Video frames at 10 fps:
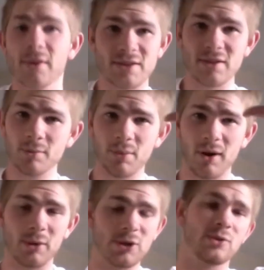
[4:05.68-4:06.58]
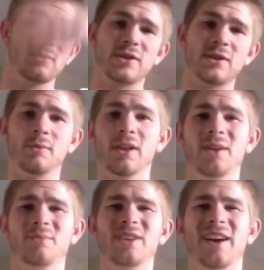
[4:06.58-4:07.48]
to still probably be showing some
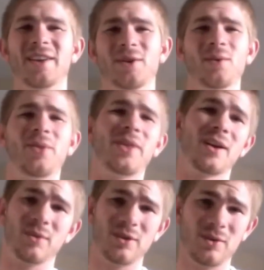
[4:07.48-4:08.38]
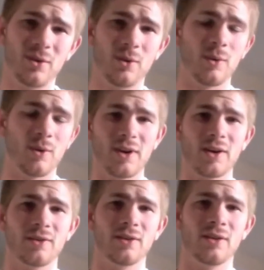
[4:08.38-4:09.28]
clips. I don't think I'm going to do the whole
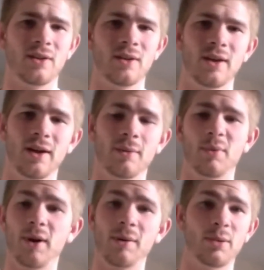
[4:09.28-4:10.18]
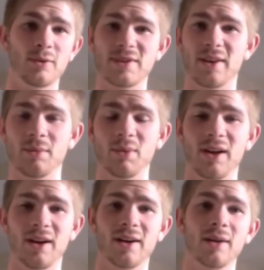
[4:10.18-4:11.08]
workout. I'll probably post on the
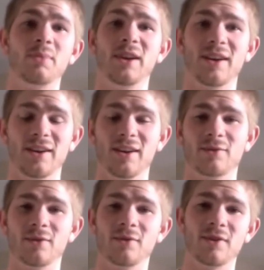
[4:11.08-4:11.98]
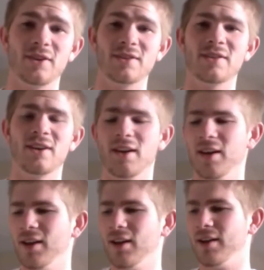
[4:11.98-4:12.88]
blog at P90X with
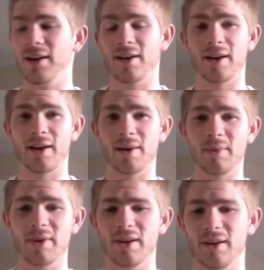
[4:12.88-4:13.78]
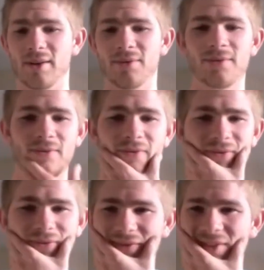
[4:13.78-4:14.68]
Chris.com. If
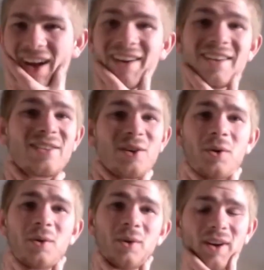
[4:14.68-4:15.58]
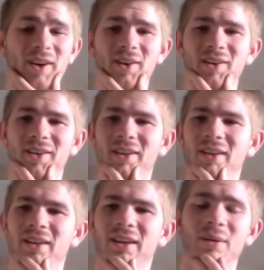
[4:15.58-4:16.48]
I did the whole workout,
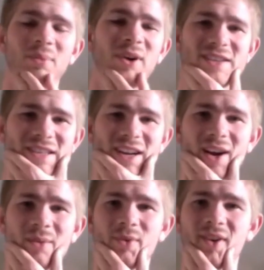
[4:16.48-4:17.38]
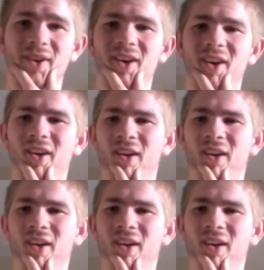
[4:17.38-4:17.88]
I'll probably stop, like,